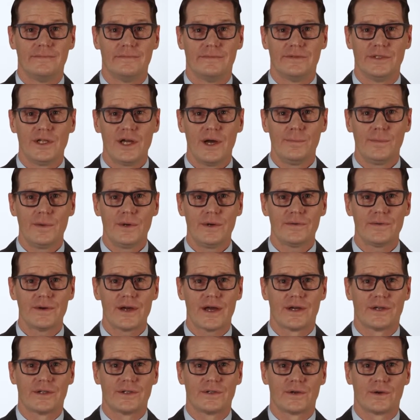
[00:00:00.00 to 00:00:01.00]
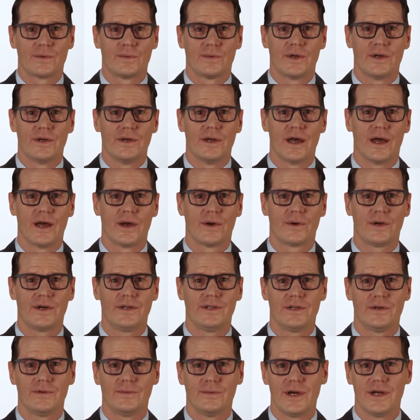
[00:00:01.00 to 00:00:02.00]
jumble of extra work
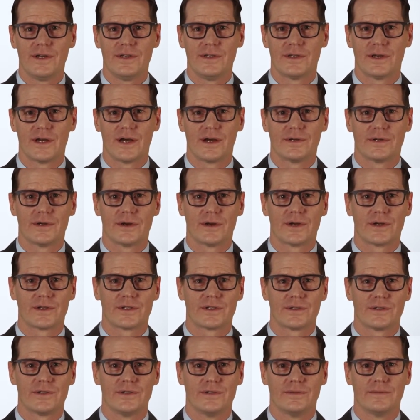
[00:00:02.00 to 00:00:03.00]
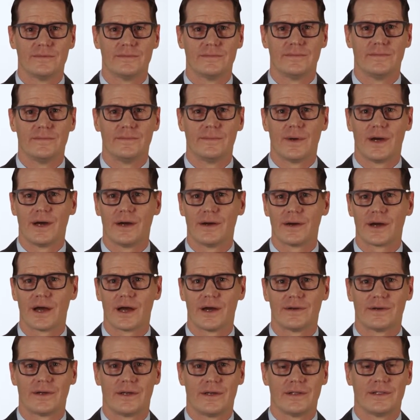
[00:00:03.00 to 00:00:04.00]
hours and rushed calculations, while at
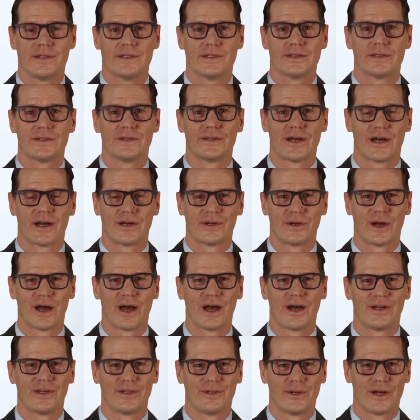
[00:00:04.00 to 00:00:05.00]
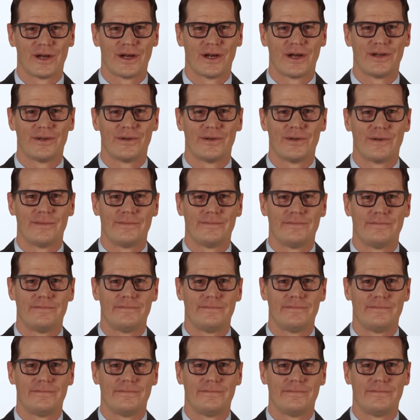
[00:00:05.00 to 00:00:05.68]
others, deadlines are handled